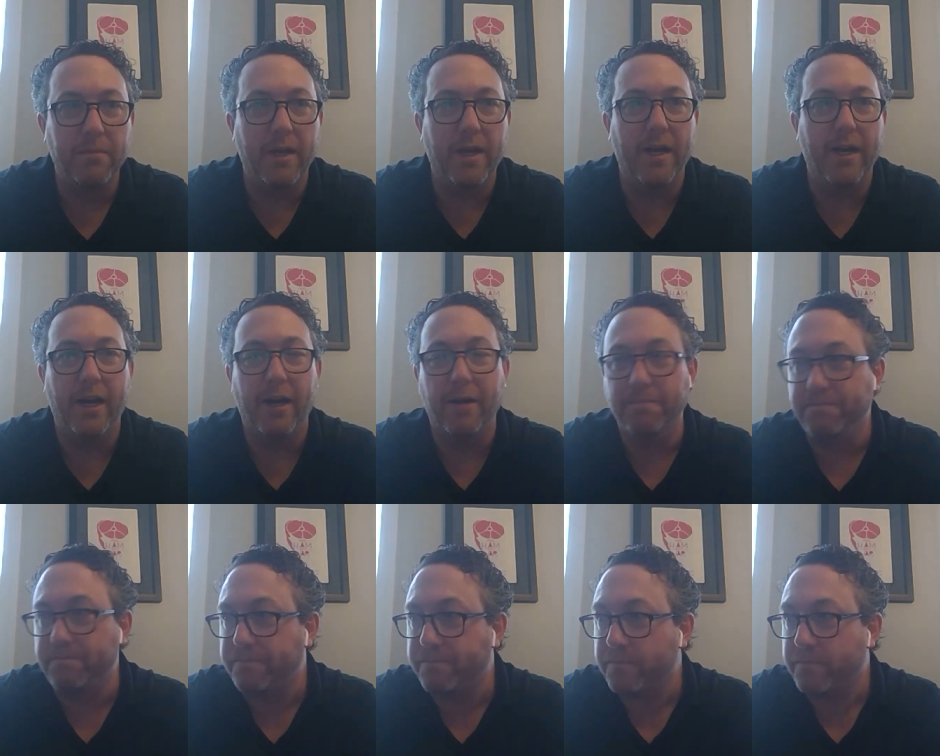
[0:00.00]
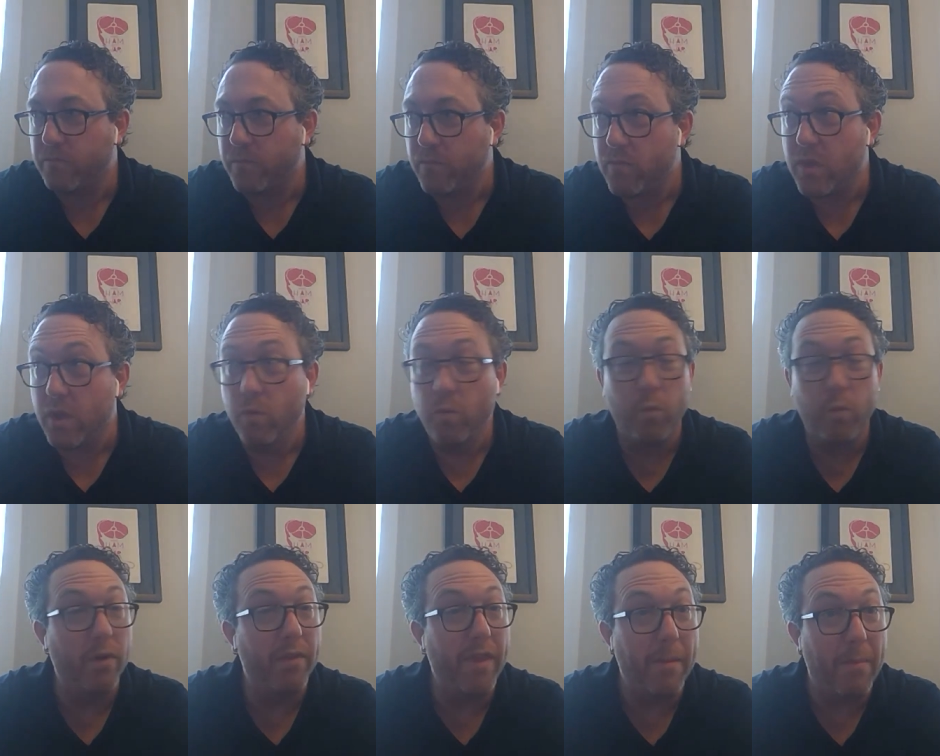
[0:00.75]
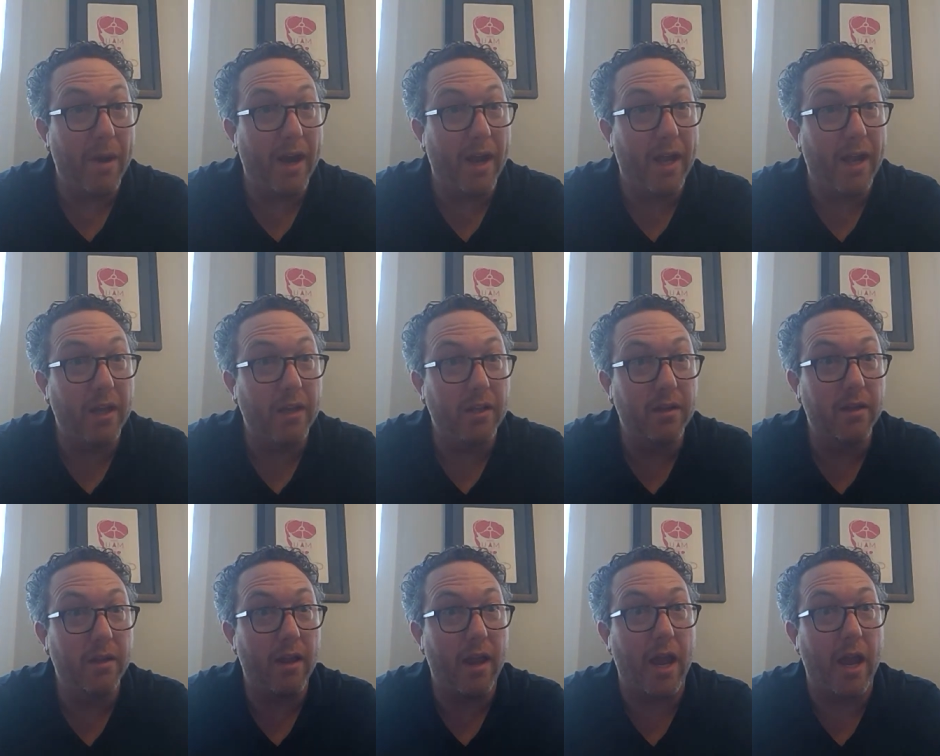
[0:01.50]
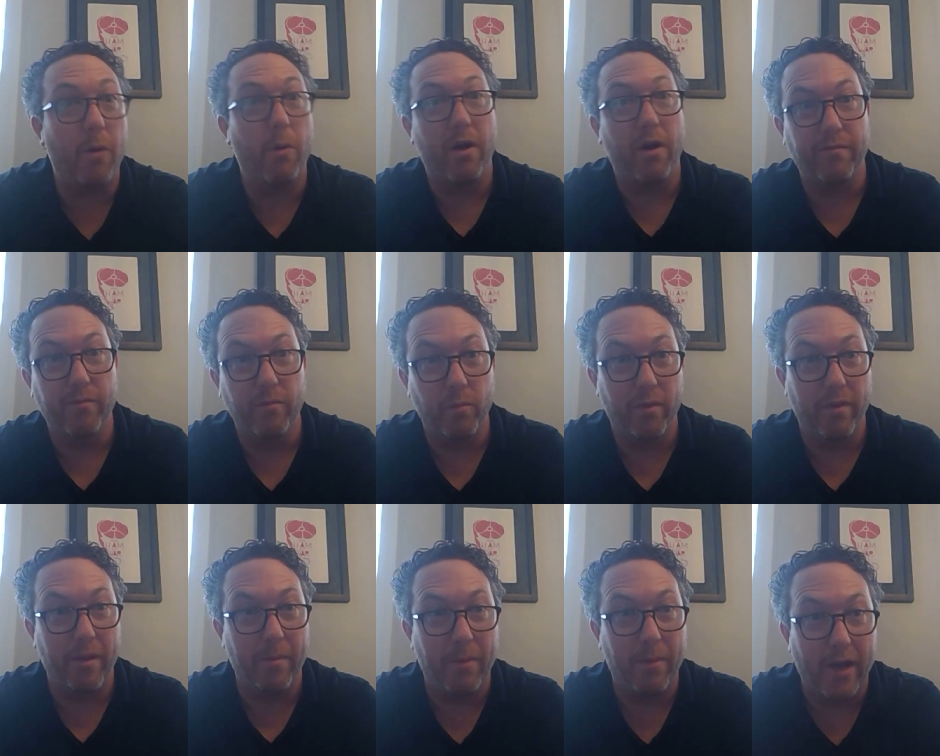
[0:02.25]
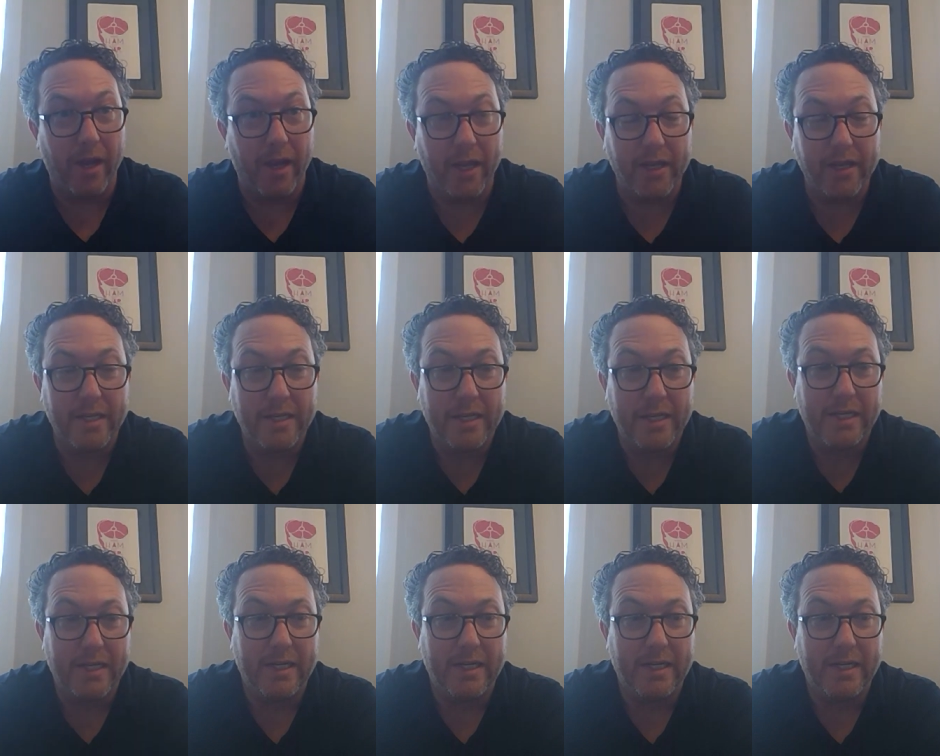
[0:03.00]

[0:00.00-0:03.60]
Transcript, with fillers: Um, will they buy it? How often will they buy it?